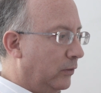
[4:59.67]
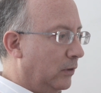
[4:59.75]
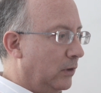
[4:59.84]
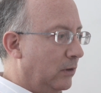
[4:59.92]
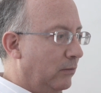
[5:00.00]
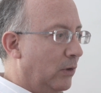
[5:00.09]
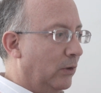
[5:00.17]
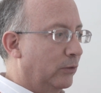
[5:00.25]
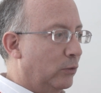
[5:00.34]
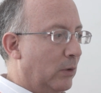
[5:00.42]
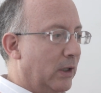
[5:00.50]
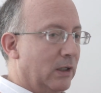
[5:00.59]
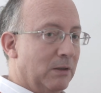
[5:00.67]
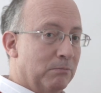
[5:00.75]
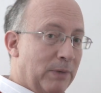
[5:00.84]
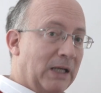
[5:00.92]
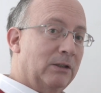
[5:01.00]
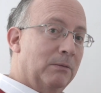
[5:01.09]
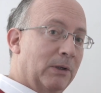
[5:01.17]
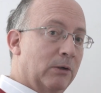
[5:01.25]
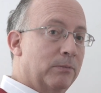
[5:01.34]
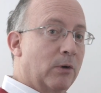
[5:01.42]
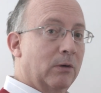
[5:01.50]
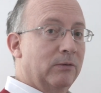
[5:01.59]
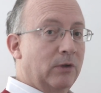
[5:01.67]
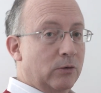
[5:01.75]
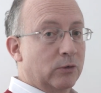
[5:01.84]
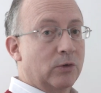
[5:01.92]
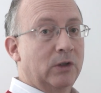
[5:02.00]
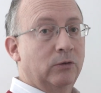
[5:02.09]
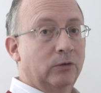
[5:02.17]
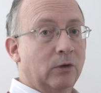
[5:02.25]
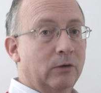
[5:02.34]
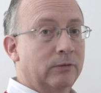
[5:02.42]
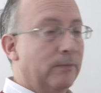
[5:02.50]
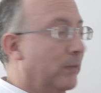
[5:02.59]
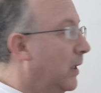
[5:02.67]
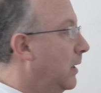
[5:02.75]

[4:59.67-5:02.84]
individuals who are impacted by the problems that you're trying to solve,